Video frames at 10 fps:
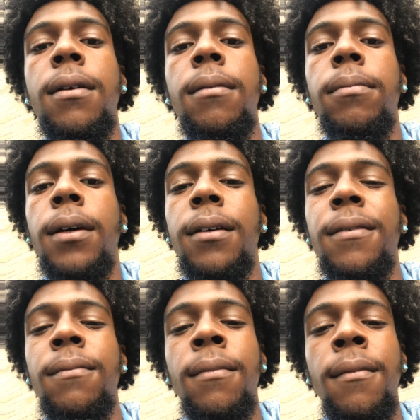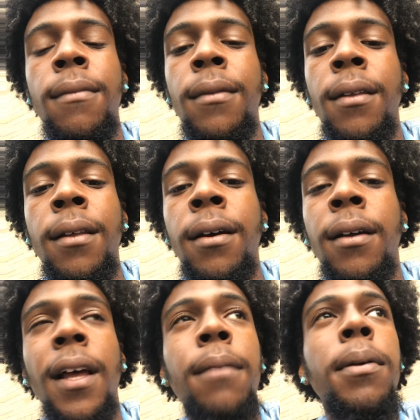But a
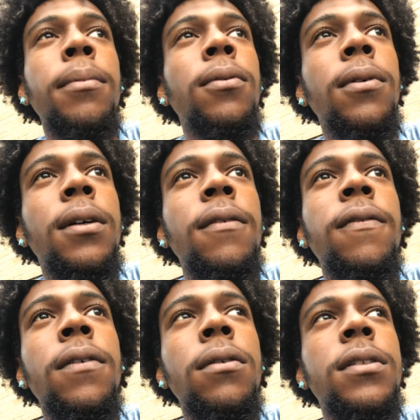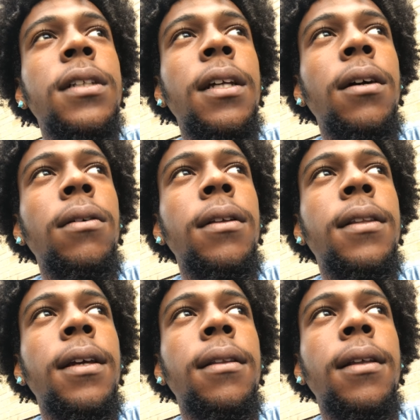lot of people will confuse and they only
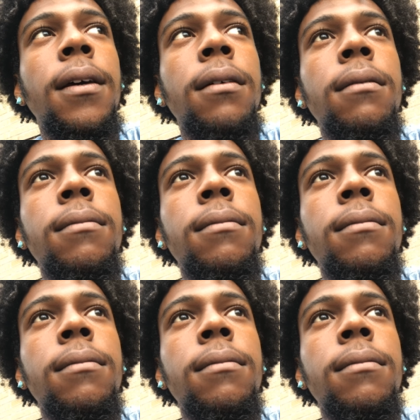think that